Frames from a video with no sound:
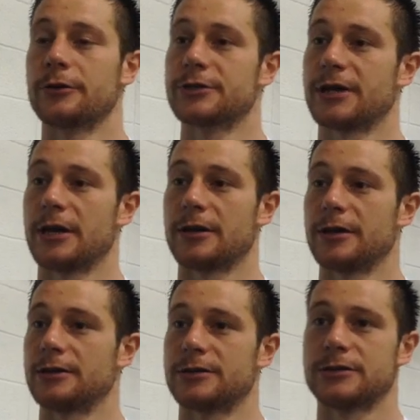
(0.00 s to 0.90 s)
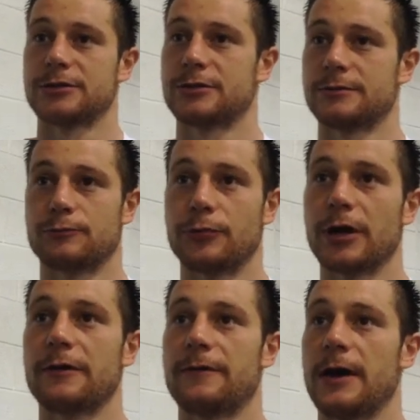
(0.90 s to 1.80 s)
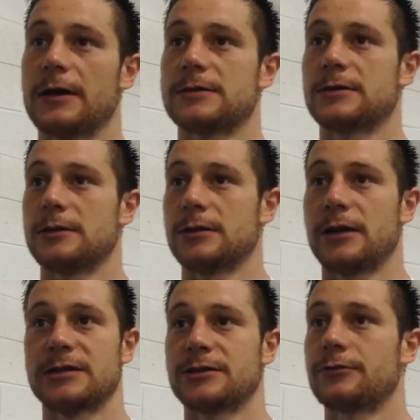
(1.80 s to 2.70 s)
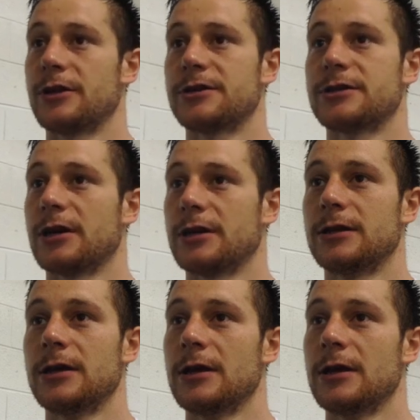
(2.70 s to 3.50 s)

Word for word: good skater. He's really fast. Uh, he has a great shot.